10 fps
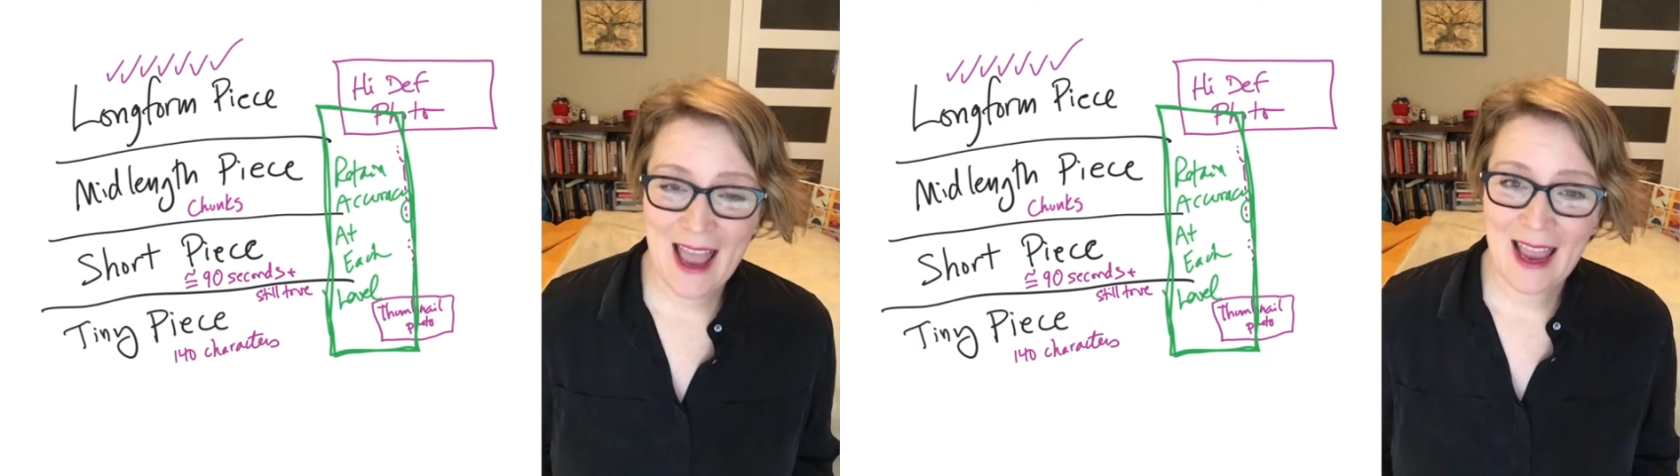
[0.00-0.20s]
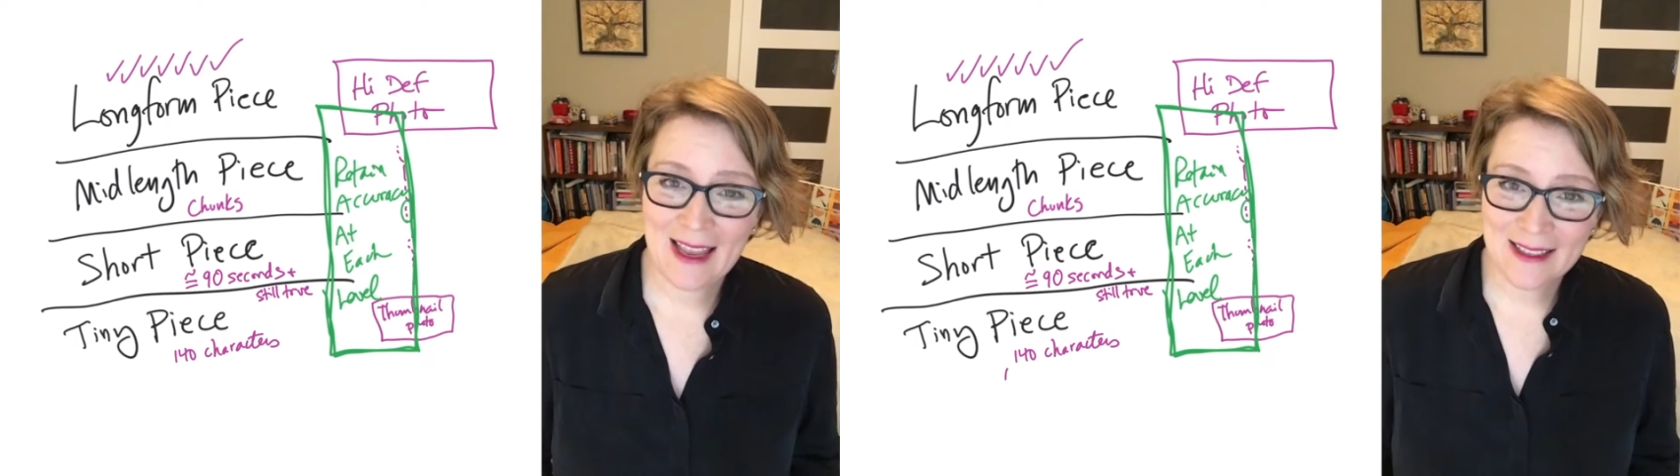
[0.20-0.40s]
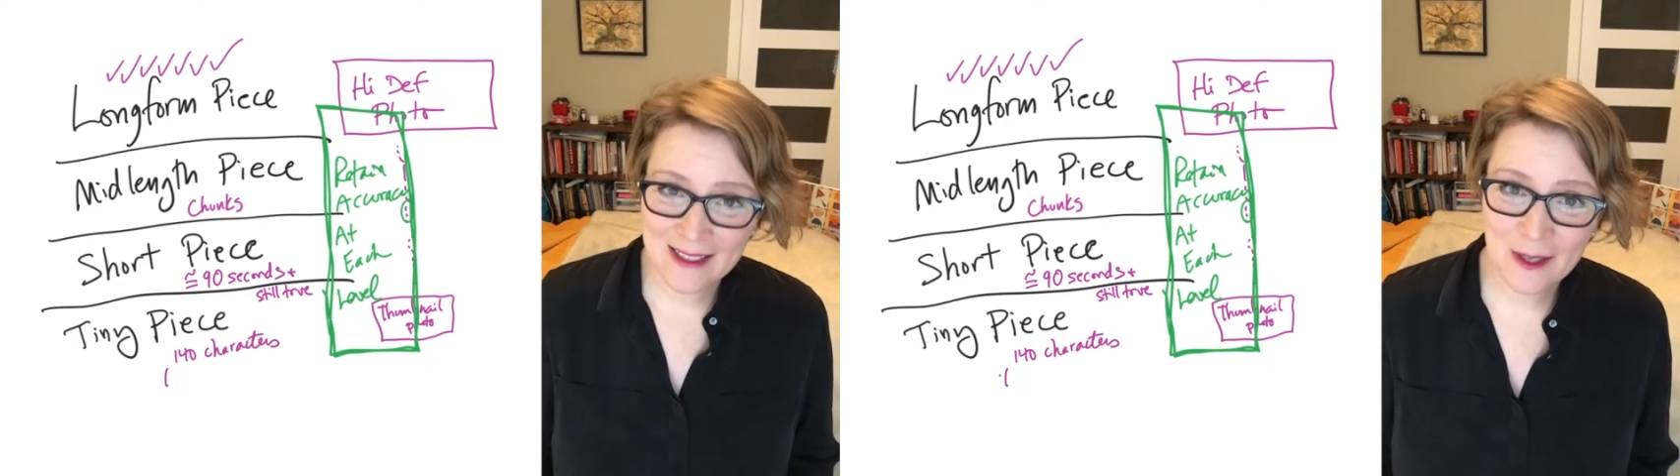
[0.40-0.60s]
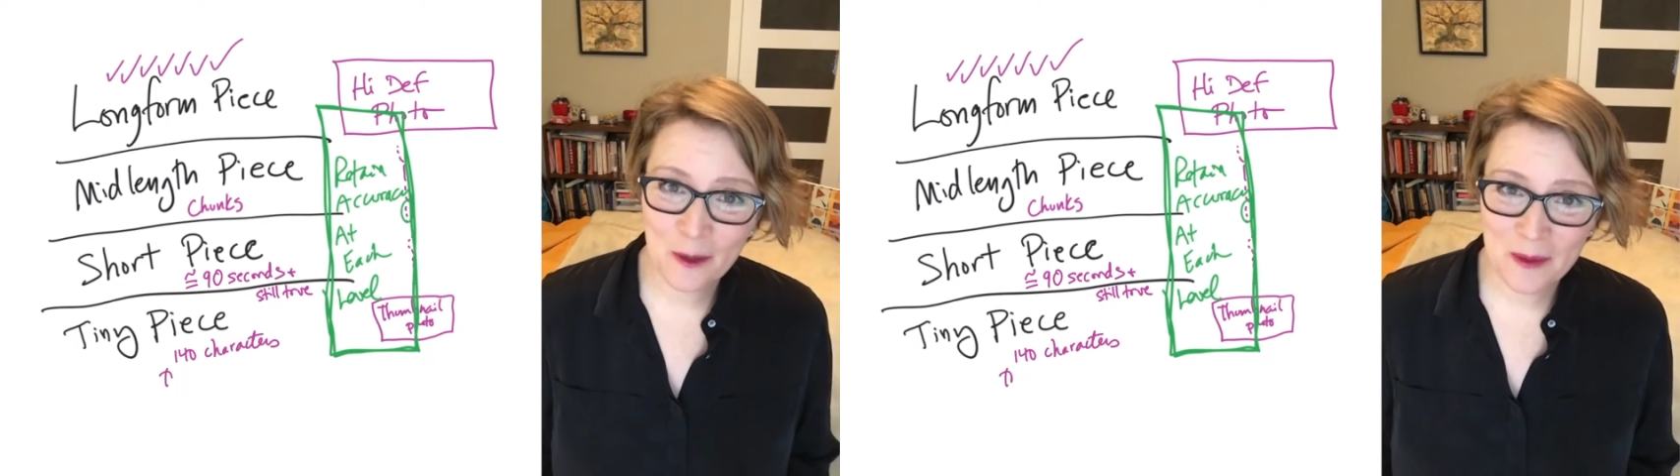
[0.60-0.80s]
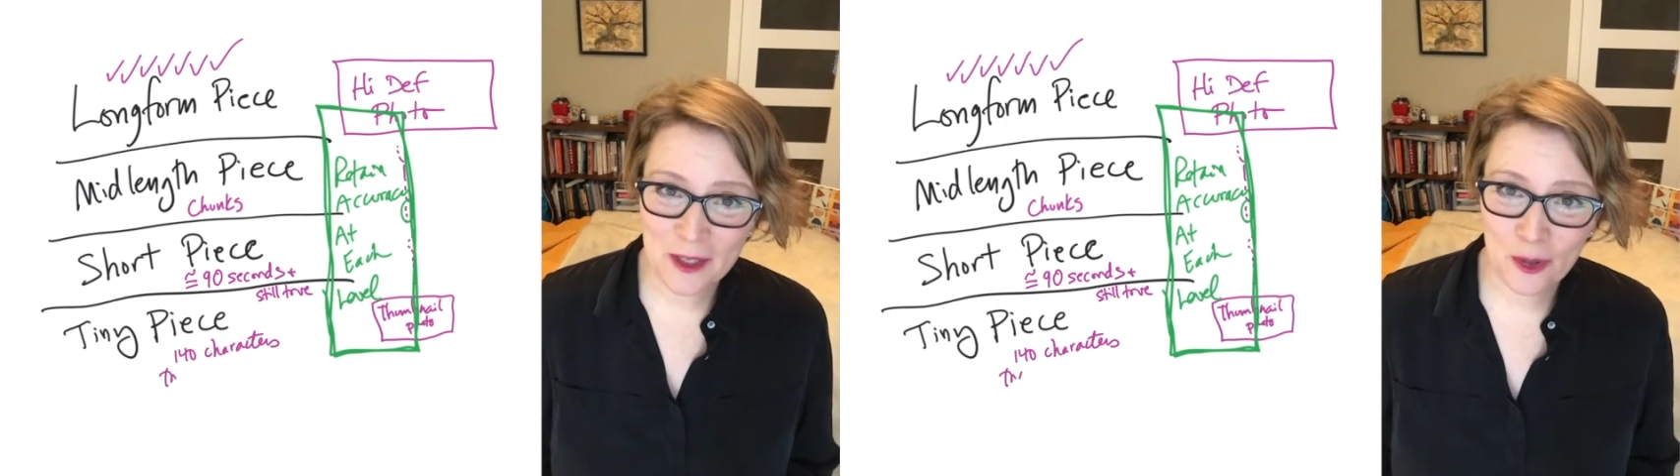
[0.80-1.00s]
and still
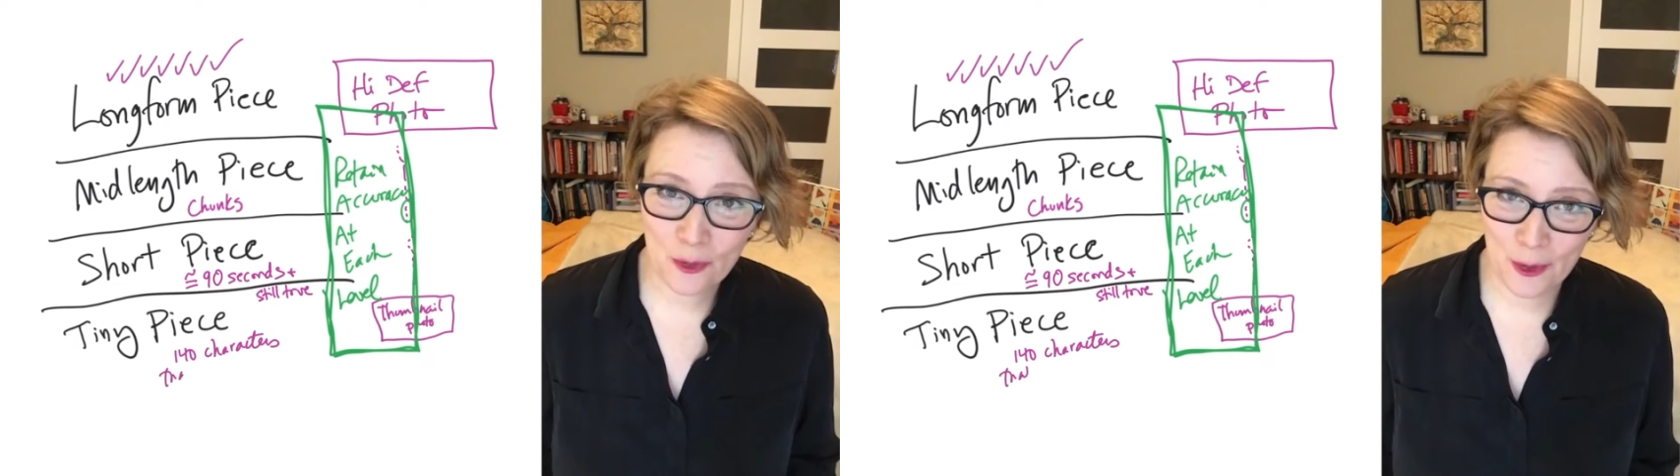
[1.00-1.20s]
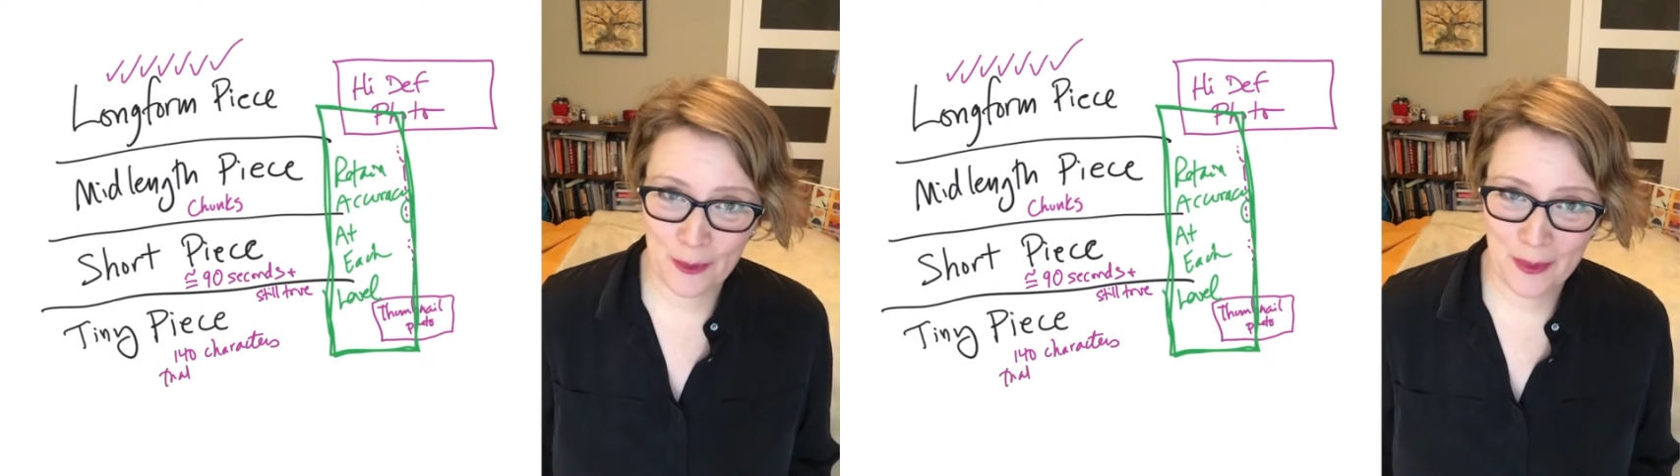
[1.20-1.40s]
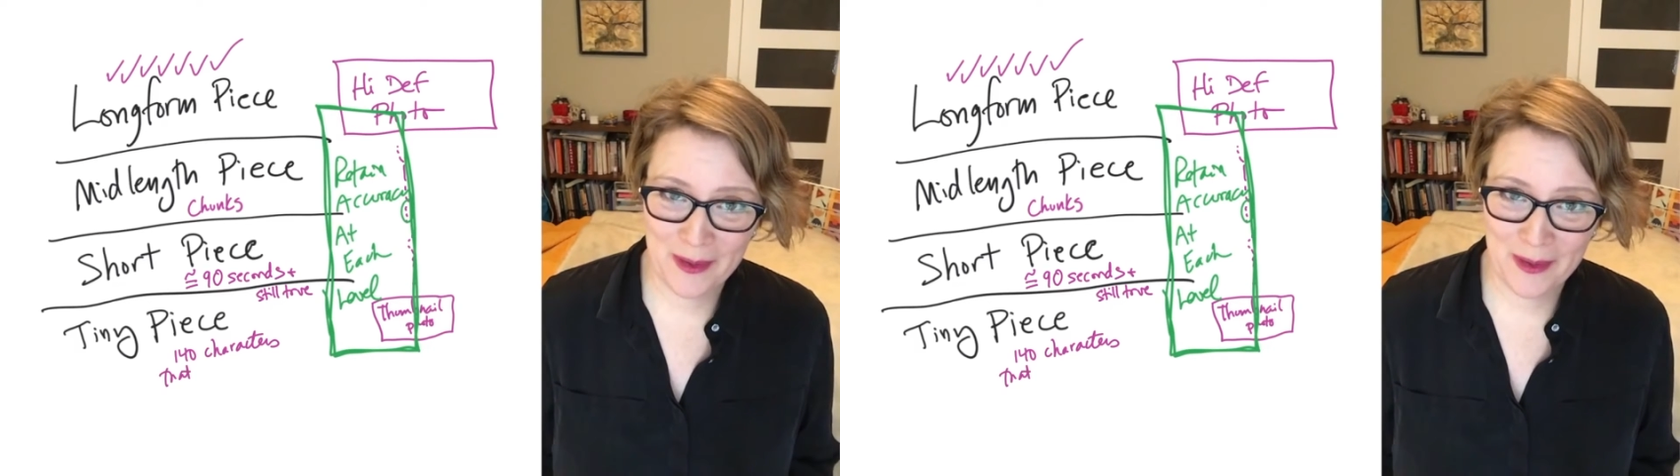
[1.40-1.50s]
be true?